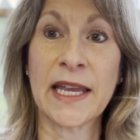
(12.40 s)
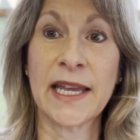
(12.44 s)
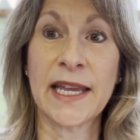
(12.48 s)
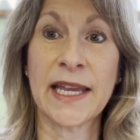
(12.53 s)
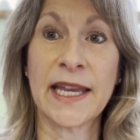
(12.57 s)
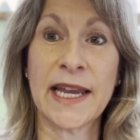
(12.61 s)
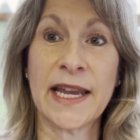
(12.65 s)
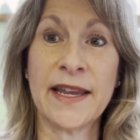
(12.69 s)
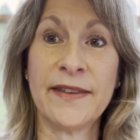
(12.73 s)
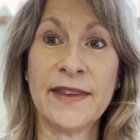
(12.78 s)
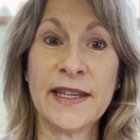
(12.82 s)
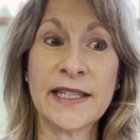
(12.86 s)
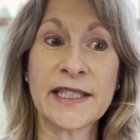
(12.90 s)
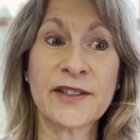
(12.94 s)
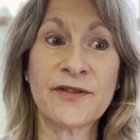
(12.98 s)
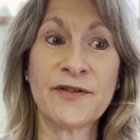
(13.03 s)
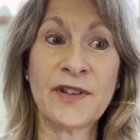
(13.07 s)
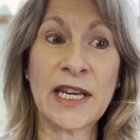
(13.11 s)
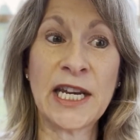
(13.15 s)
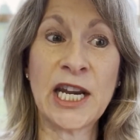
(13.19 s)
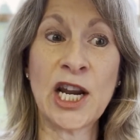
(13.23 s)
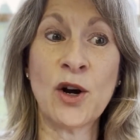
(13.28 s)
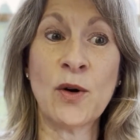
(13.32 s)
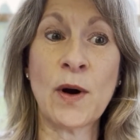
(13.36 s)
In this
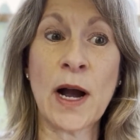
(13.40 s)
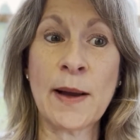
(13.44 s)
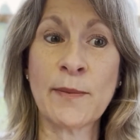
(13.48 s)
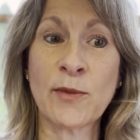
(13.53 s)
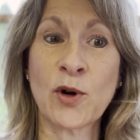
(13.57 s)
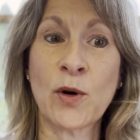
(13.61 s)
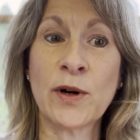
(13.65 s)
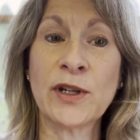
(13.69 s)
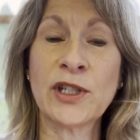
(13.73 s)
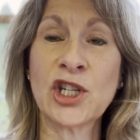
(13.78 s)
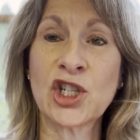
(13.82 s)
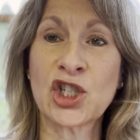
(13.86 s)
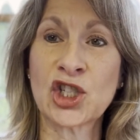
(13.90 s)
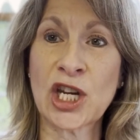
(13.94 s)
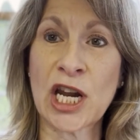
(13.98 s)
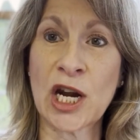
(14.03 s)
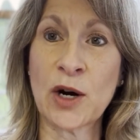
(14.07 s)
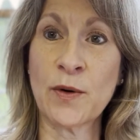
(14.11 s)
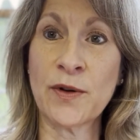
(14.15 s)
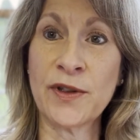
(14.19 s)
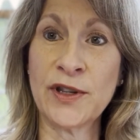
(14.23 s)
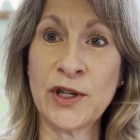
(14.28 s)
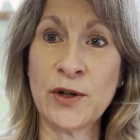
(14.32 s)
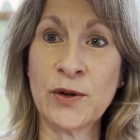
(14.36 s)
video, I'm going to
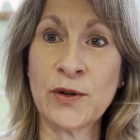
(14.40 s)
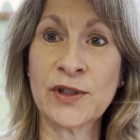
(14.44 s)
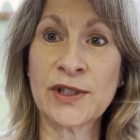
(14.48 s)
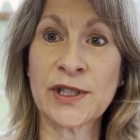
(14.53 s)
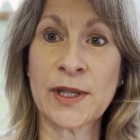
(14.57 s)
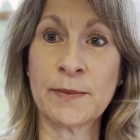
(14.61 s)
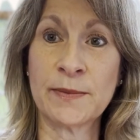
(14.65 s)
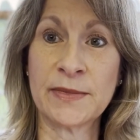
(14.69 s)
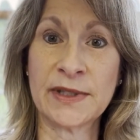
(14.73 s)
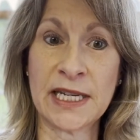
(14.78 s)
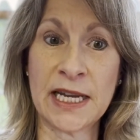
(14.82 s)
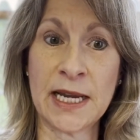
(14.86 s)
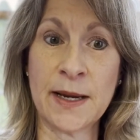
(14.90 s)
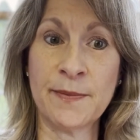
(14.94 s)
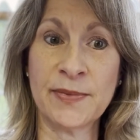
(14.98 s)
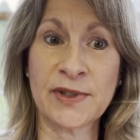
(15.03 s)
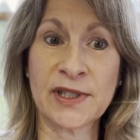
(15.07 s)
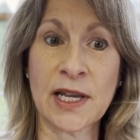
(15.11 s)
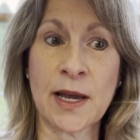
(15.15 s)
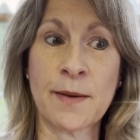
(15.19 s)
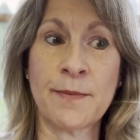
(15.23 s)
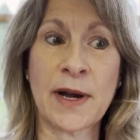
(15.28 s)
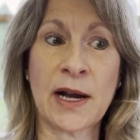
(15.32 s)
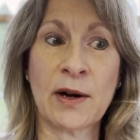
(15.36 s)
share with you some
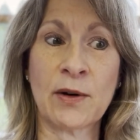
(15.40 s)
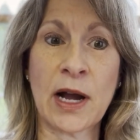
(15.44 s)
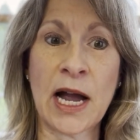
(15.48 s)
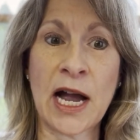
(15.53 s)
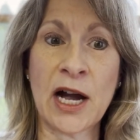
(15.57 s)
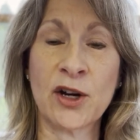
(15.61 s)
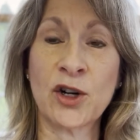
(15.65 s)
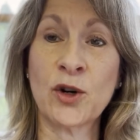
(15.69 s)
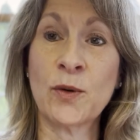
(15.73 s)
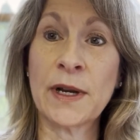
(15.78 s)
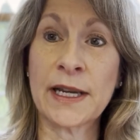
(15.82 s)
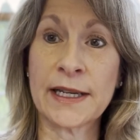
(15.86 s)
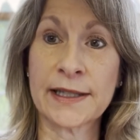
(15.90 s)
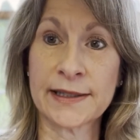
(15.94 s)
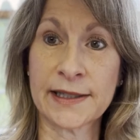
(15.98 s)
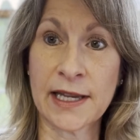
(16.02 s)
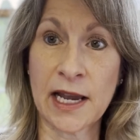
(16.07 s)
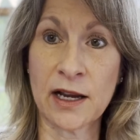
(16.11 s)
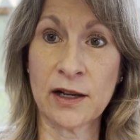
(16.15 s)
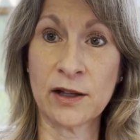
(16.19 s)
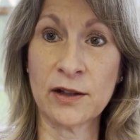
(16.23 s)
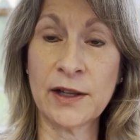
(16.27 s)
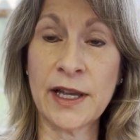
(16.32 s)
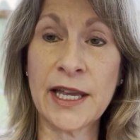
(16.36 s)
tips about how to
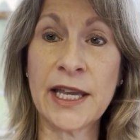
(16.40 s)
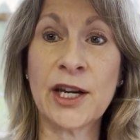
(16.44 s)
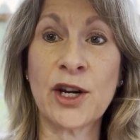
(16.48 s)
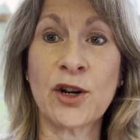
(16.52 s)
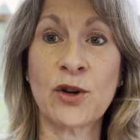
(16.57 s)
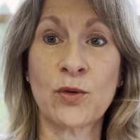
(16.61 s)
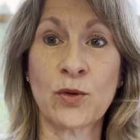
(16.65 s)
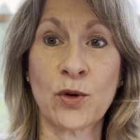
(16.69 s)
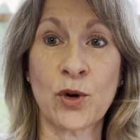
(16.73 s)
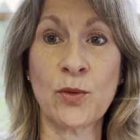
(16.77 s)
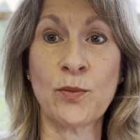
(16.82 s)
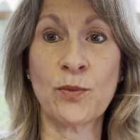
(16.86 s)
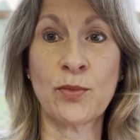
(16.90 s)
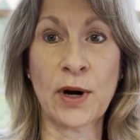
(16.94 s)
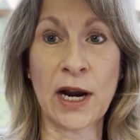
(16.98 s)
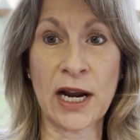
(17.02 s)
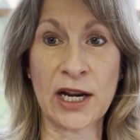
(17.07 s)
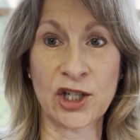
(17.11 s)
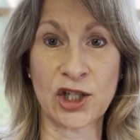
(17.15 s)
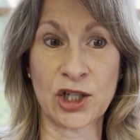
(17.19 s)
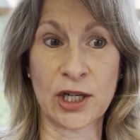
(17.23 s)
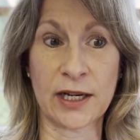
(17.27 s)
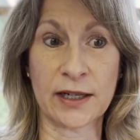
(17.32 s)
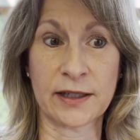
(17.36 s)
excel in a group
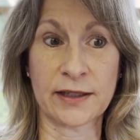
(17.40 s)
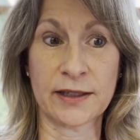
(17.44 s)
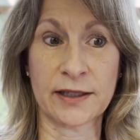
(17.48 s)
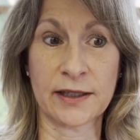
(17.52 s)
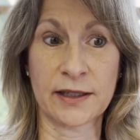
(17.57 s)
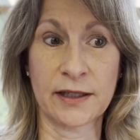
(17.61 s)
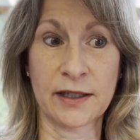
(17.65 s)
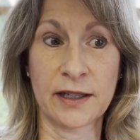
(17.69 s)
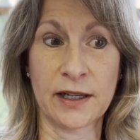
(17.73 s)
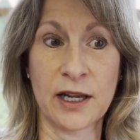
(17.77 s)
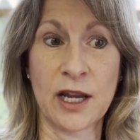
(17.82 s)
project.